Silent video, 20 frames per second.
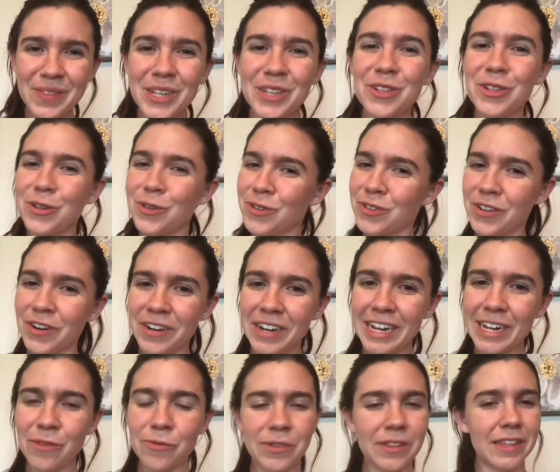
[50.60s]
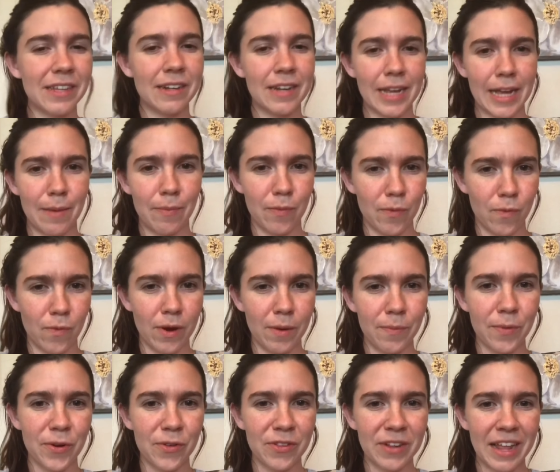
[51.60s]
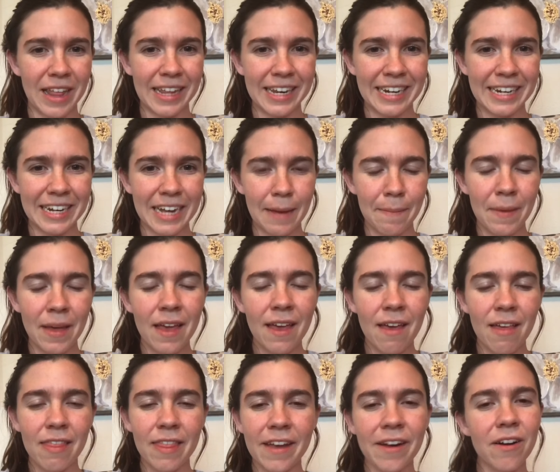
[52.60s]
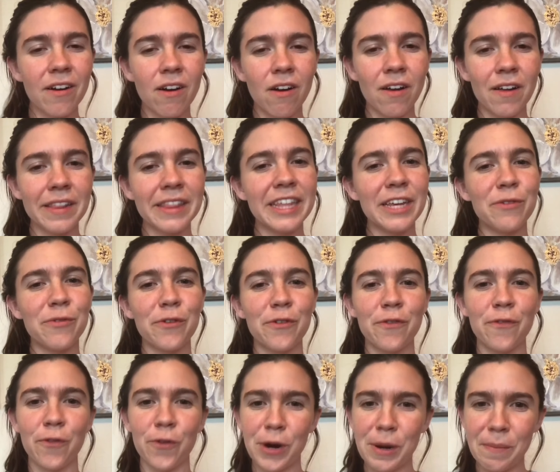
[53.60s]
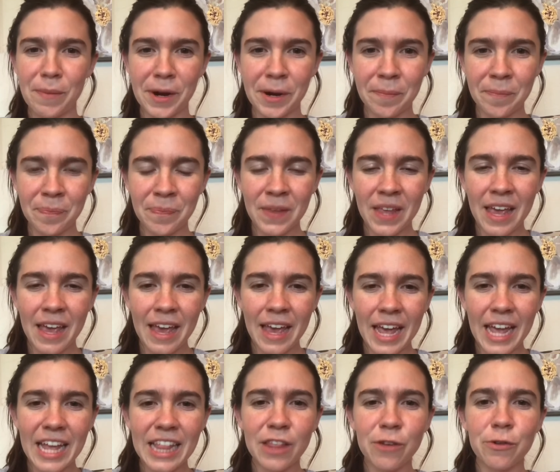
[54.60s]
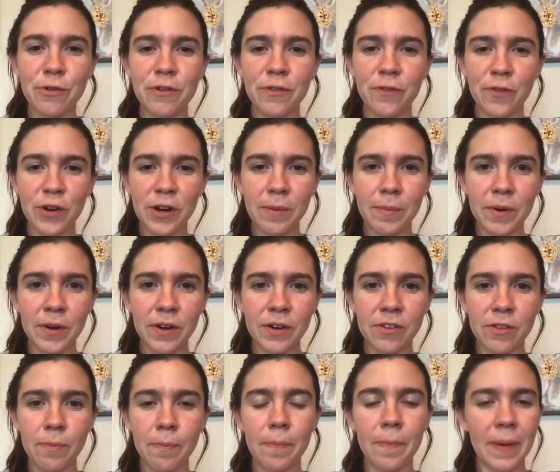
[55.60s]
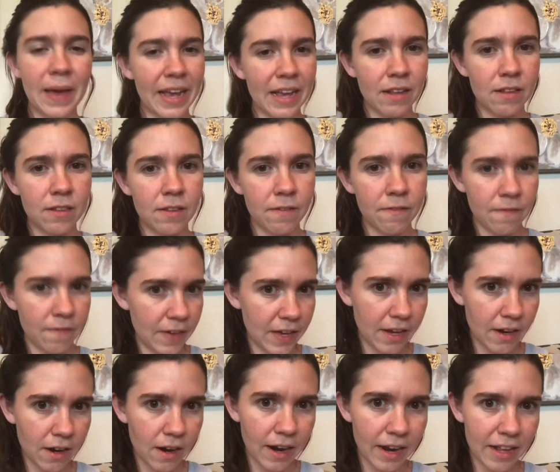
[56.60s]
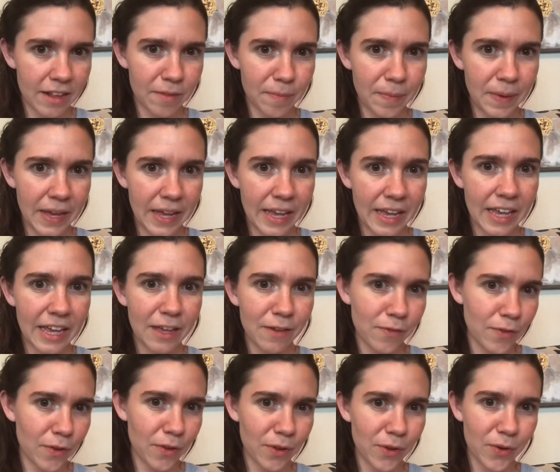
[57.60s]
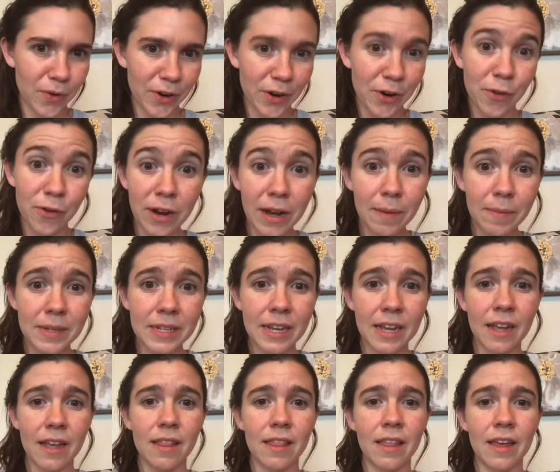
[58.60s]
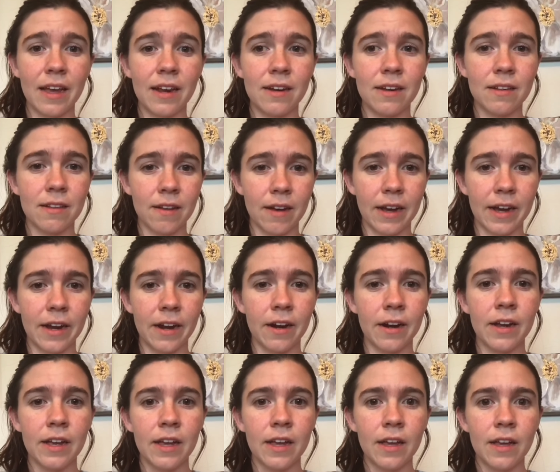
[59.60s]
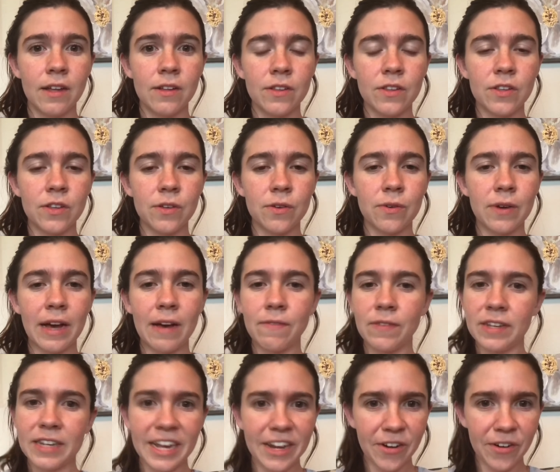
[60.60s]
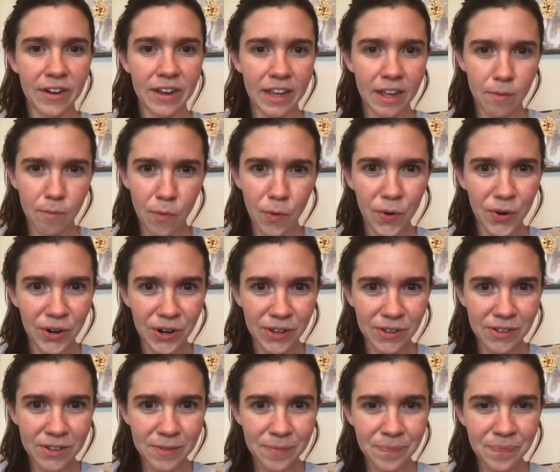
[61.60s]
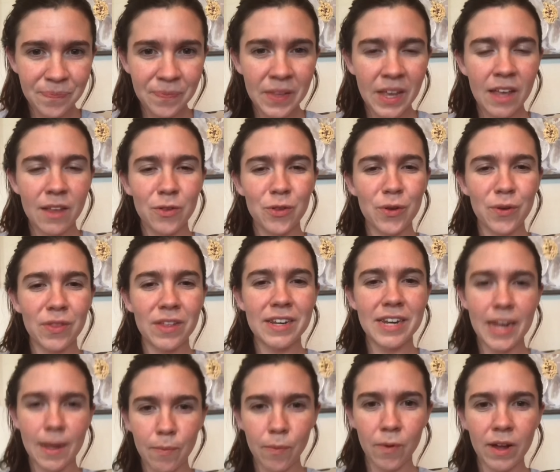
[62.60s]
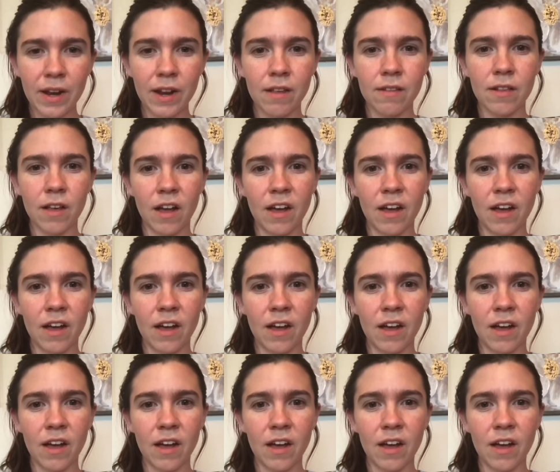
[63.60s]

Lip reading: So starting with the type 1 personality type, they are called the reformer. And the reformer's base fear is being evil or corrupt, and they desire to have integrity and morals. So the type 1 is